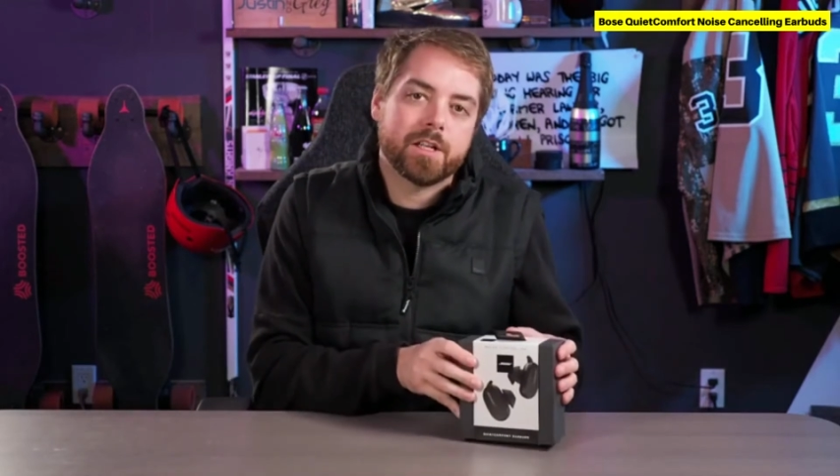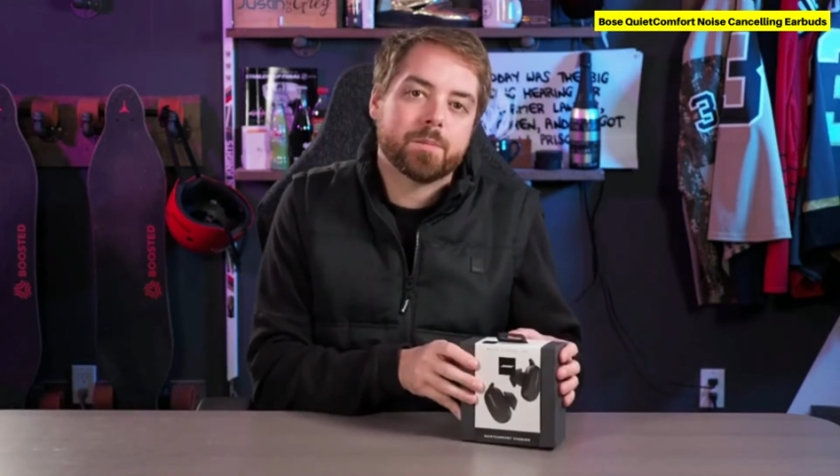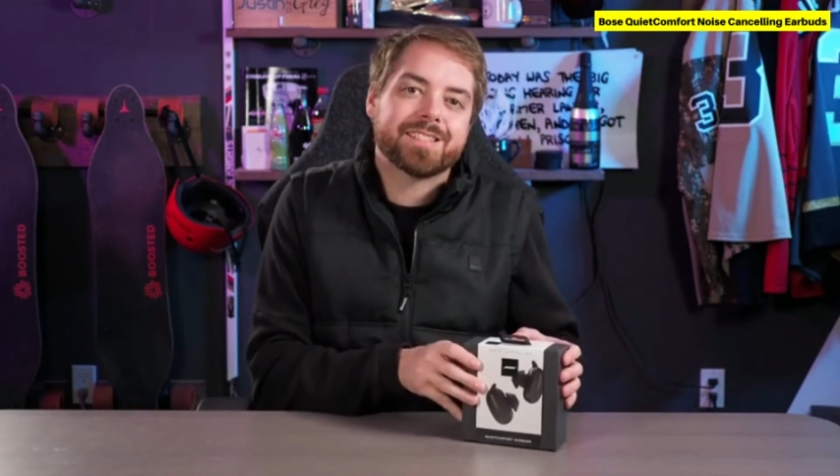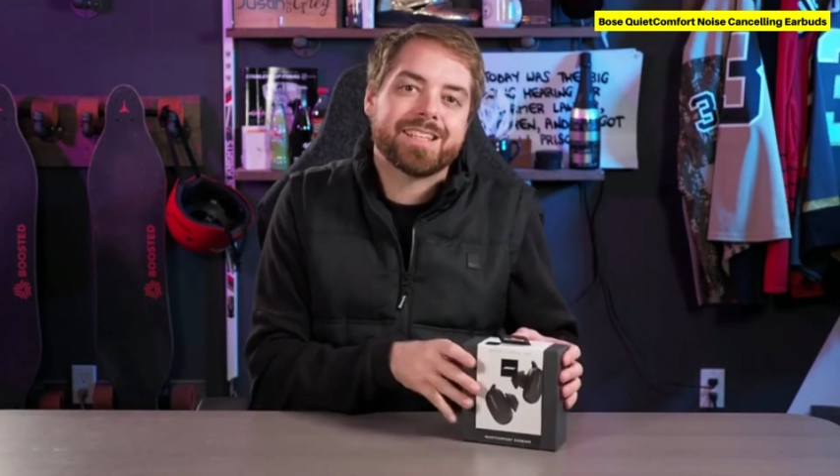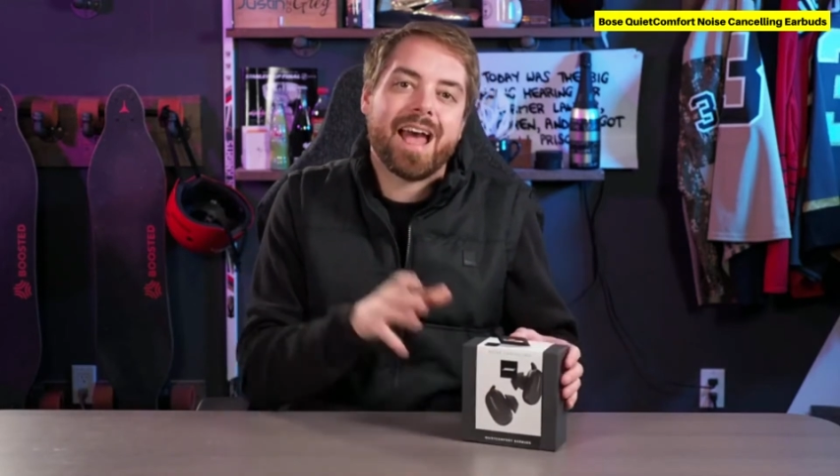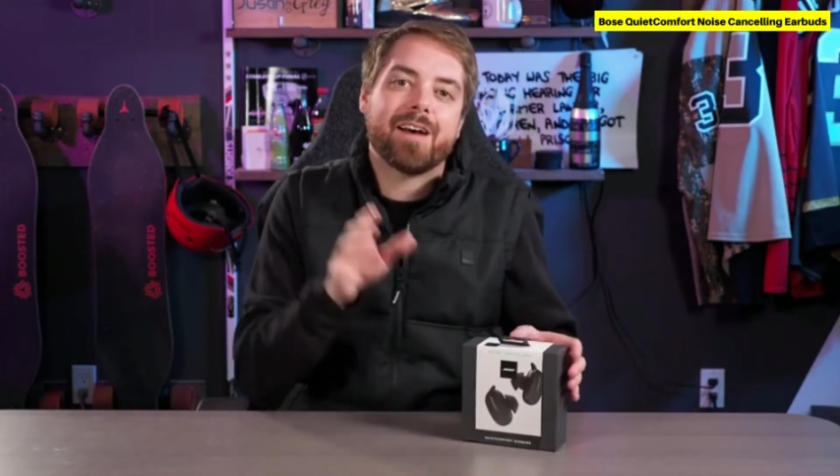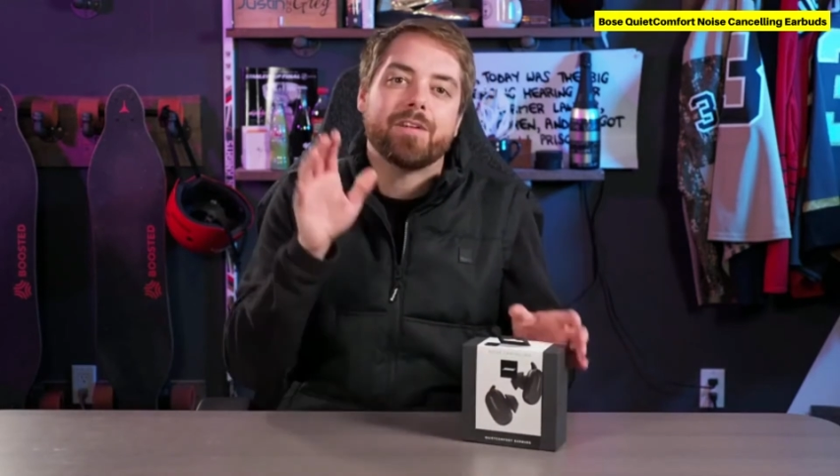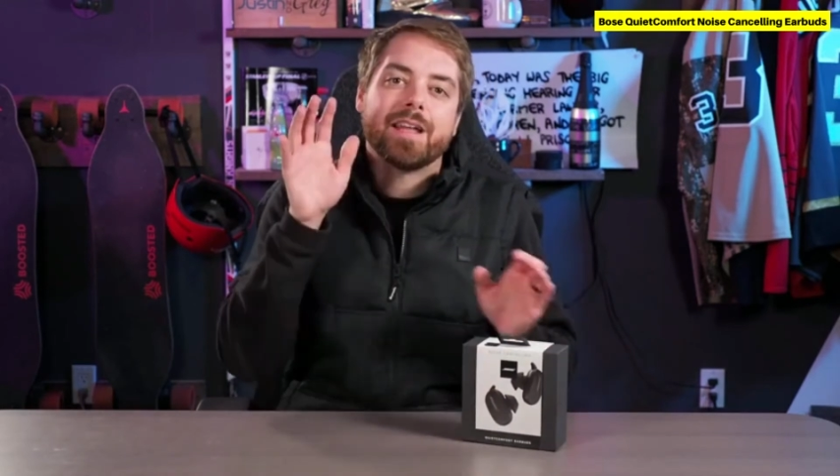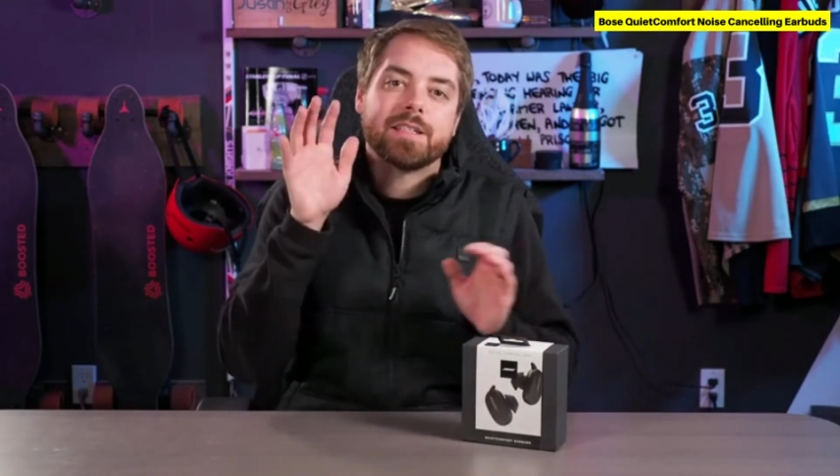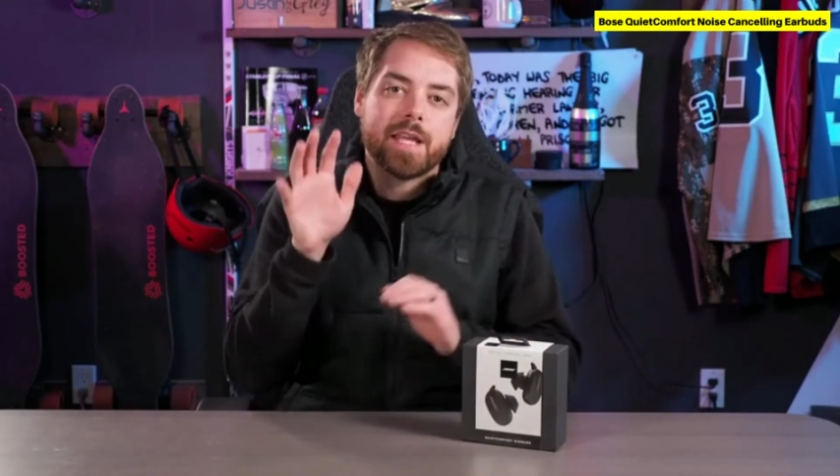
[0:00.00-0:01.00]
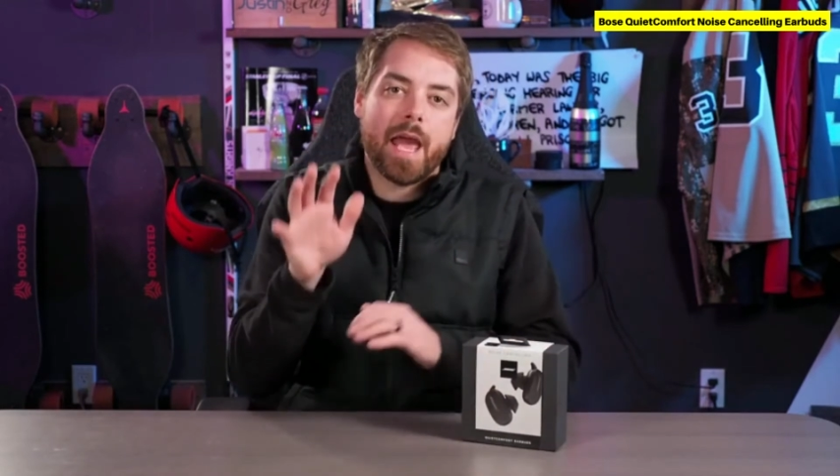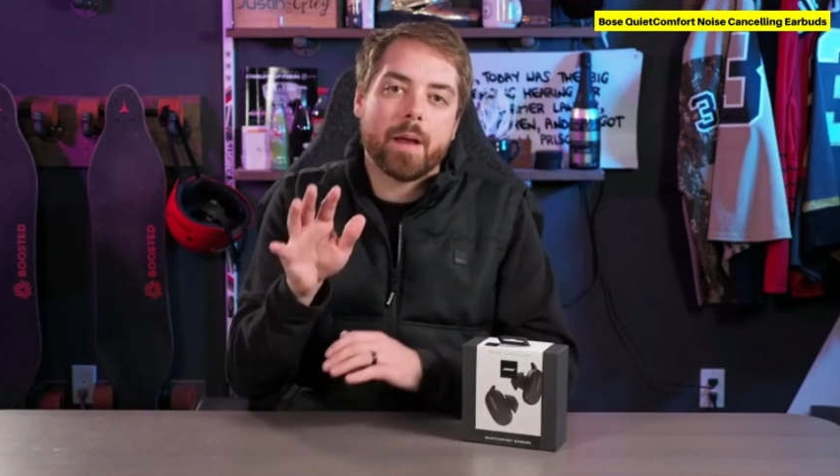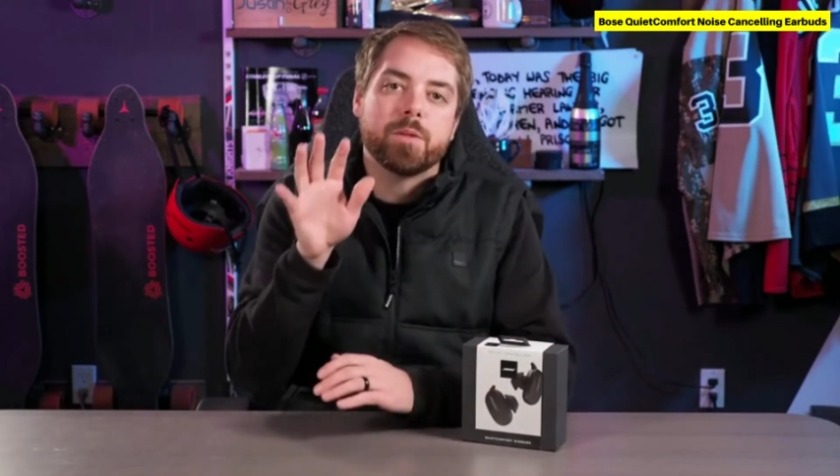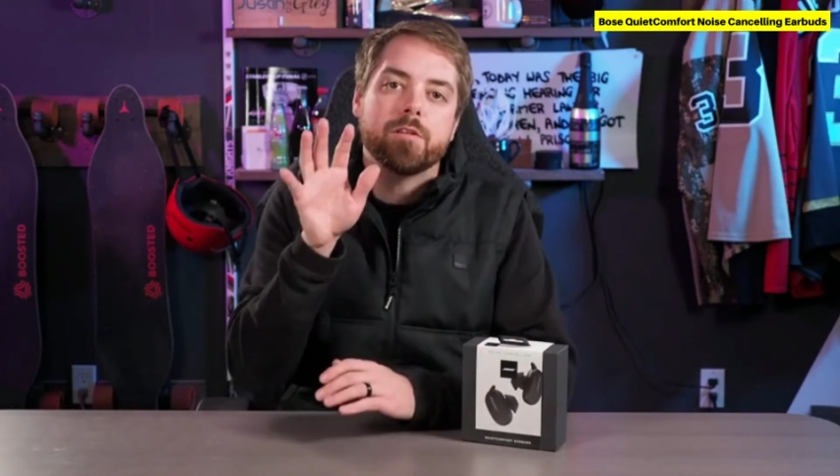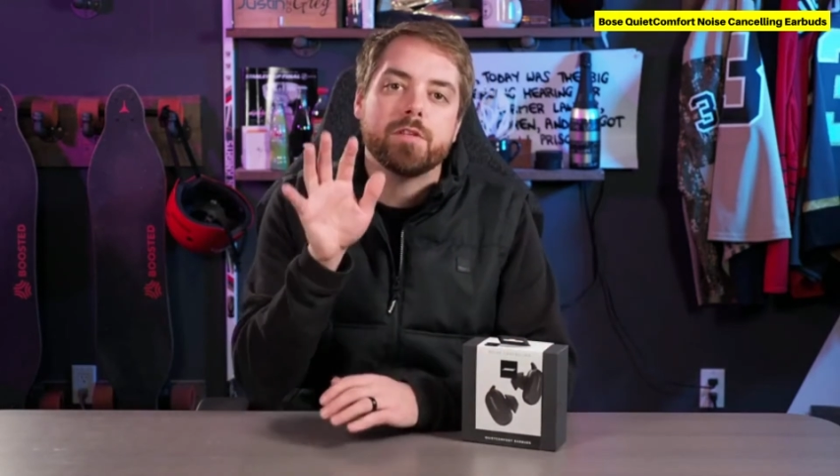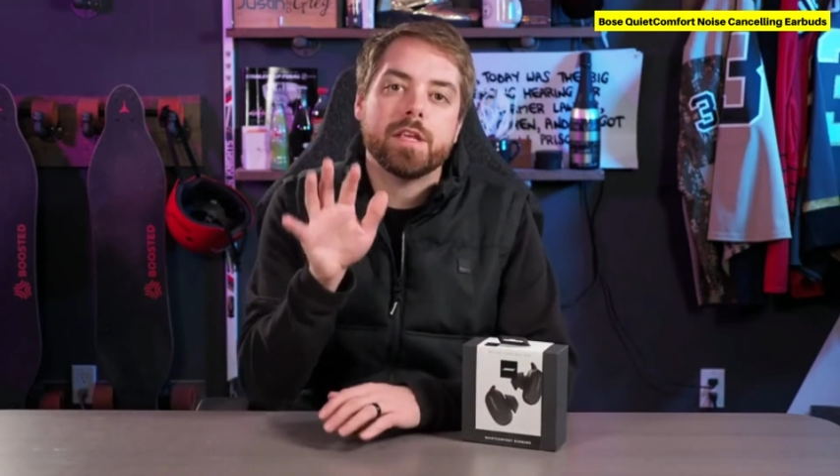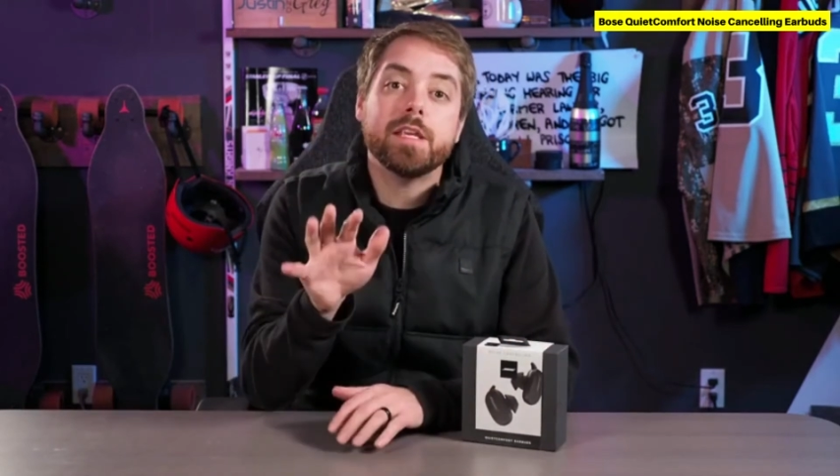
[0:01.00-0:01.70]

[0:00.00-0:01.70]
earbuds have adaptive